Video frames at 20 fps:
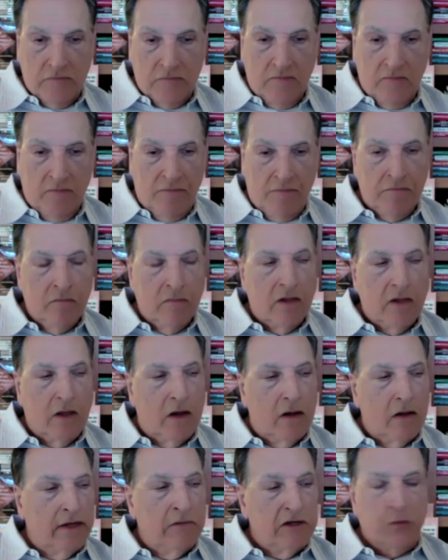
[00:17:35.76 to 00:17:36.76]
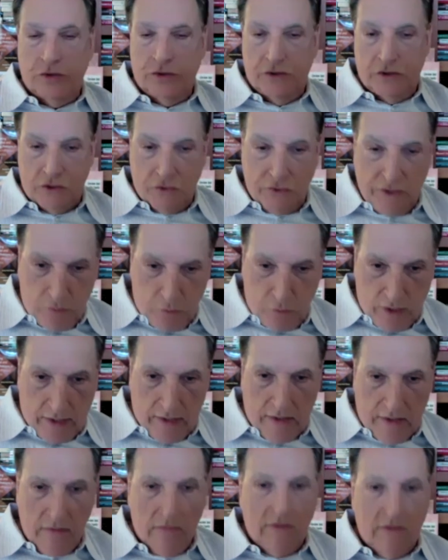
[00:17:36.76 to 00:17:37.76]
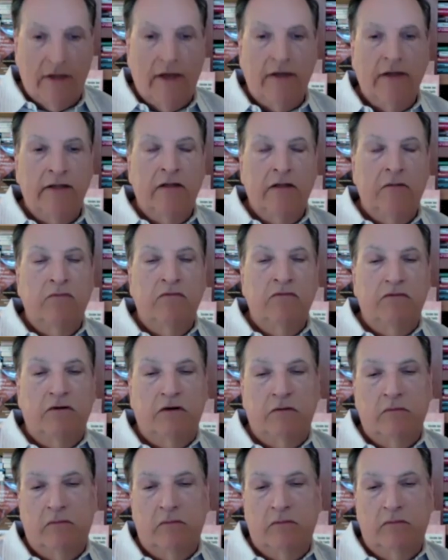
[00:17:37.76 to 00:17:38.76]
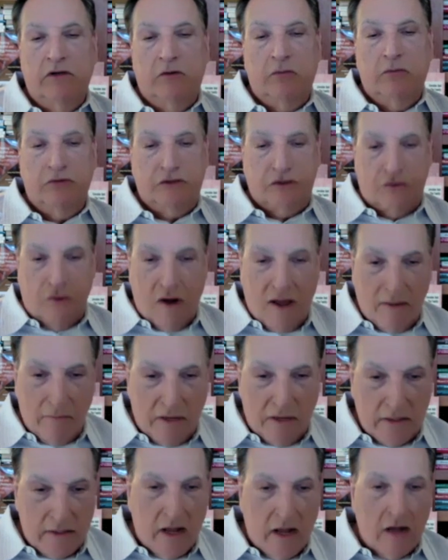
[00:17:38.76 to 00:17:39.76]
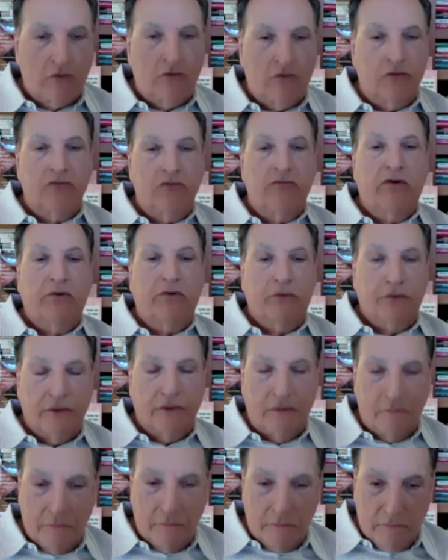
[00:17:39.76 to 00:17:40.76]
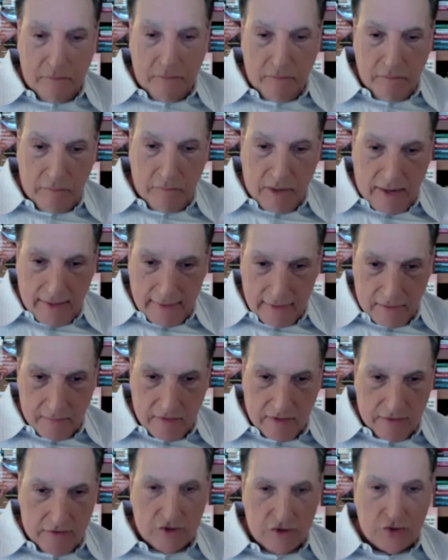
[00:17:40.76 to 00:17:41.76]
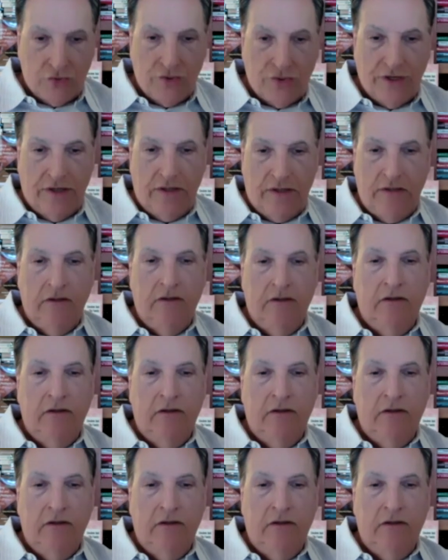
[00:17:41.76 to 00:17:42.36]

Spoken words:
in a much more discreet way, getting them from, prescribed by doctors rather than buying them on the street.